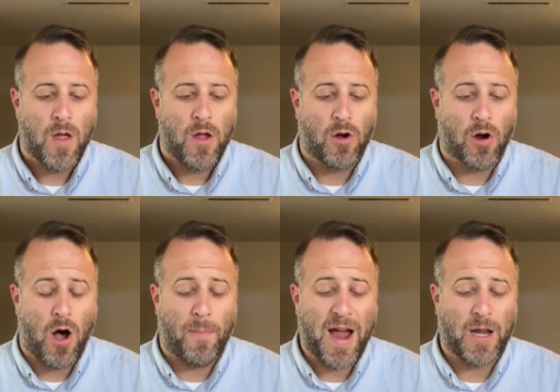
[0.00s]
your
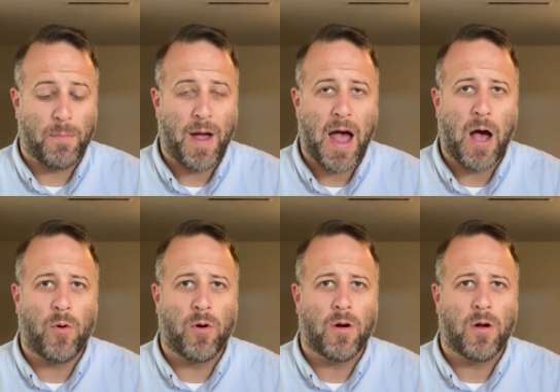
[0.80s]
almighty
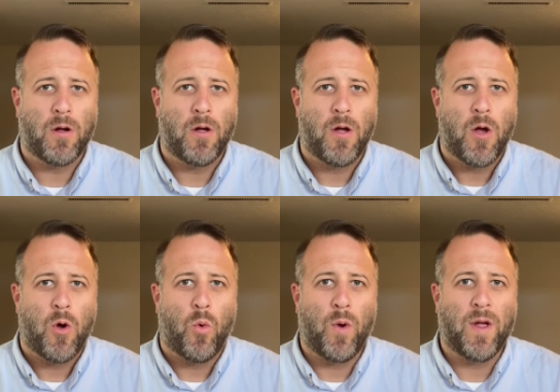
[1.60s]
power,
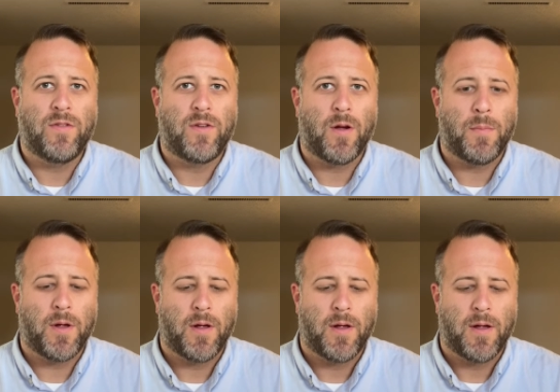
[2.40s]

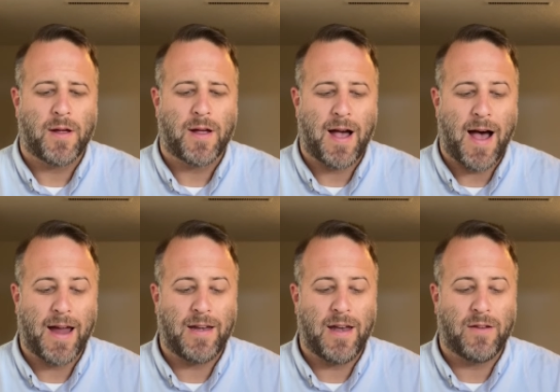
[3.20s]
wisdom,
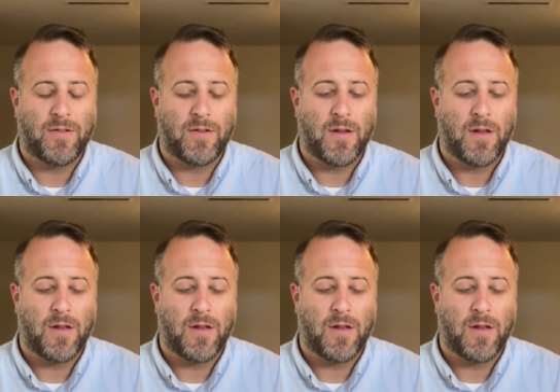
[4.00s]
kindness,